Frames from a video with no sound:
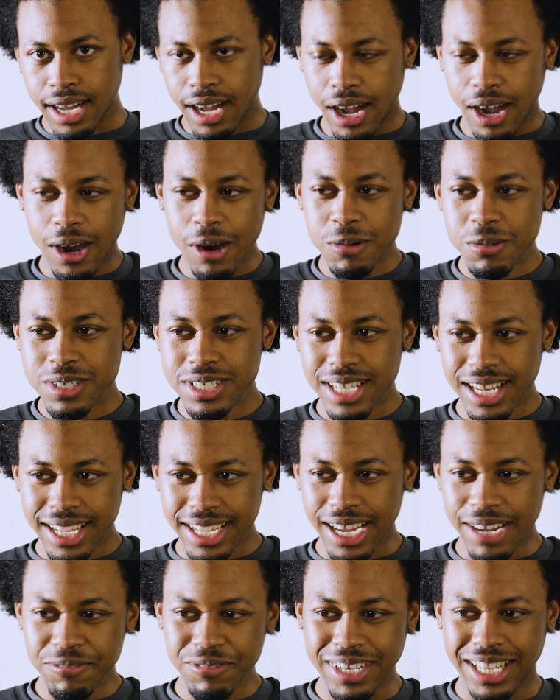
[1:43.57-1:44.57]
I always
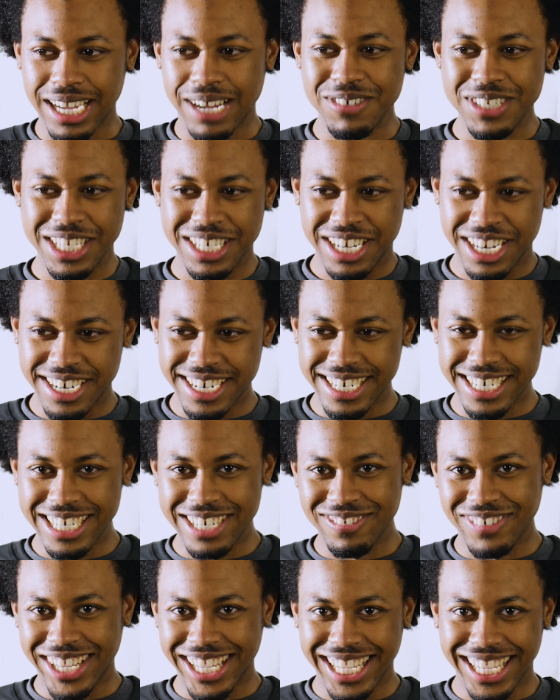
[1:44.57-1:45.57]
like I feel like I was a
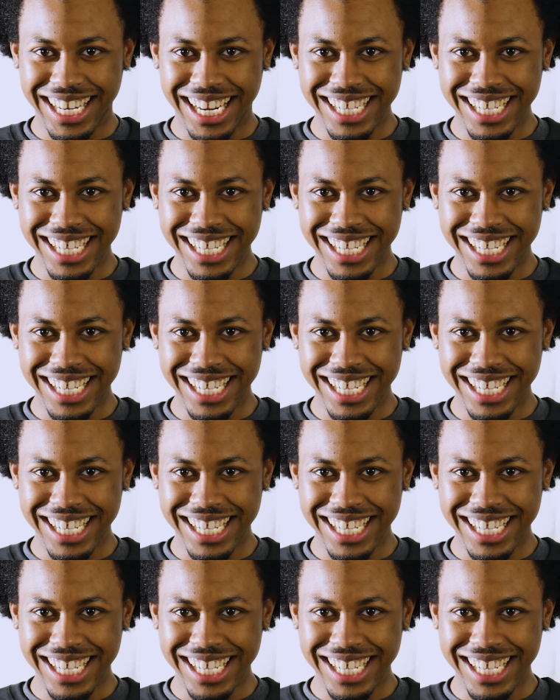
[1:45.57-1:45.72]
nerd, man.